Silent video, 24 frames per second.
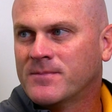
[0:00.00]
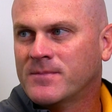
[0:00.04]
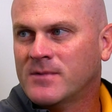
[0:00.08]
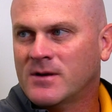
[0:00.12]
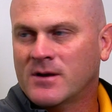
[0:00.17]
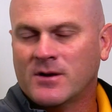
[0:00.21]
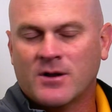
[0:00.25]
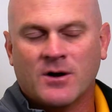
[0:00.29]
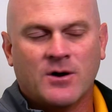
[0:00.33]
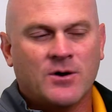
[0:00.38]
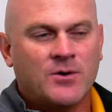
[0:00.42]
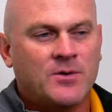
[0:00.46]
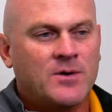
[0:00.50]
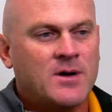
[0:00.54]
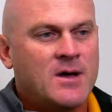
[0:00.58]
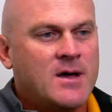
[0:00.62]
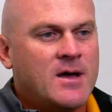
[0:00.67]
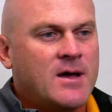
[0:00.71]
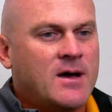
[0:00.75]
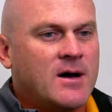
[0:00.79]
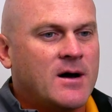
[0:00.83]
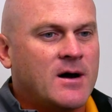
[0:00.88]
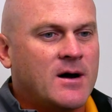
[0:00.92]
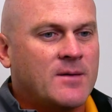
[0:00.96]
Yeah. You know,
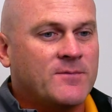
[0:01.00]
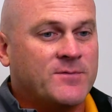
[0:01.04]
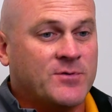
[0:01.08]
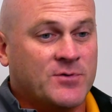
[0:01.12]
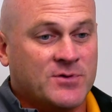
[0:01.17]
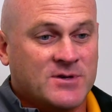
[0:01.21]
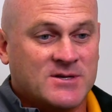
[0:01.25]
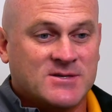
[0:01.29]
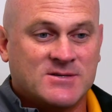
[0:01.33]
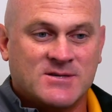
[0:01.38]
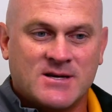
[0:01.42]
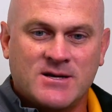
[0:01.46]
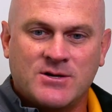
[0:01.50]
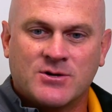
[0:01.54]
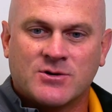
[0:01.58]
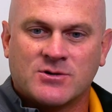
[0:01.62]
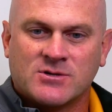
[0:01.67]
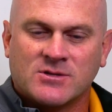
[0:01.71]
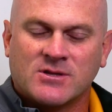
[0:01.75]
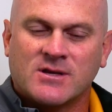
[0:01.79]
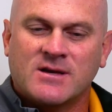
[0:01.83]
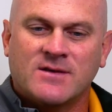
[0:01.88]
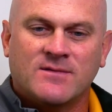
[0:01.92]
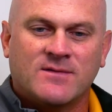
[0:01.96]
for the
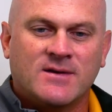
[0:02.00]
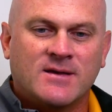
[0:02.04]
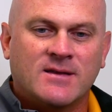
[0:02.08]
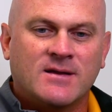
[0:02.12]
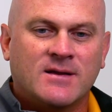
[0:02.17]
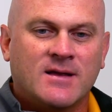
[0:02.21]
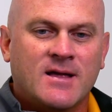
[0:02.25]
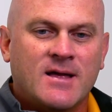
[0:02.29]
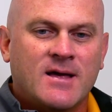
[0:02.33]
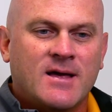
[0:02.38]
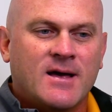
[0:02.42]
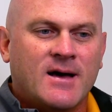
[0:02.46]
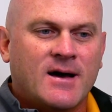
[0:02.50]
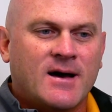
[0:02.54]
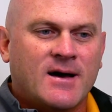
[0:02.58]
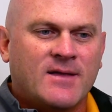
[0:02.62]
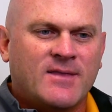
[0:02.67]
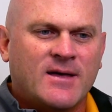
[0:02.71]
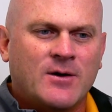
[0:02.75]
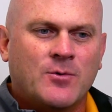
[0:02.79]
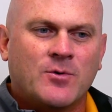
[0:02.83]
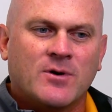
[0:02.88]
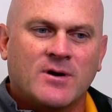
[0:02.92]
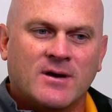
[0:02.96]
seniors leaving,
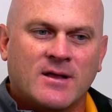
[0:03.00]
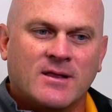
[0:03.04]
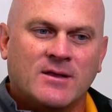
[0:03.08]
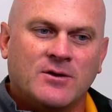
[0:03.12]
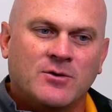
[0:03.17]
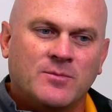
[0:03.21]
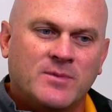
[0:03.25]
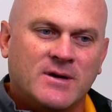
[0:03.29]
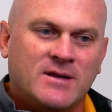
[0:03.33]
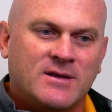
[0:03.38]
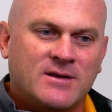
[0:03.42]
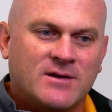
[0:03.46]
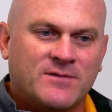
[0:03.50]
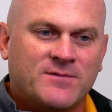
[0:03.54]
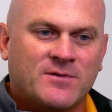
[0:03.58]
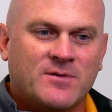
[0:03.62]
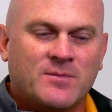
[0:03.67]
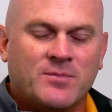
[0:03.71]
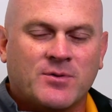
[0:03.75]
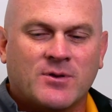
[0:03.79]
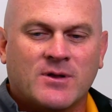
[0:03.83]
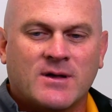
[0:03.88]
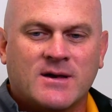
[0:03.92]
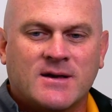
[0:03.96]
they were in a little bit
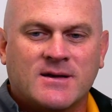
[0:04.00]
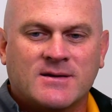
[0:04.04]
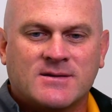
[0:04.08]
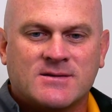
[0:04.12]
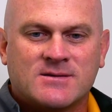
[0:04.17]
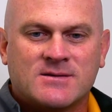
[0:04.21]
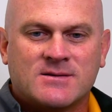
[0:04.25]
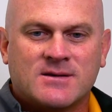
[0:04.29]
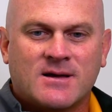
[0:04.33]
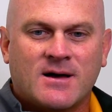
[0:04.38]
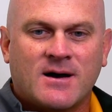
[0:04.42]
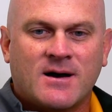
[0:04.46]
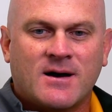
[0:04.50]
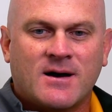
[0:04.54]
different place.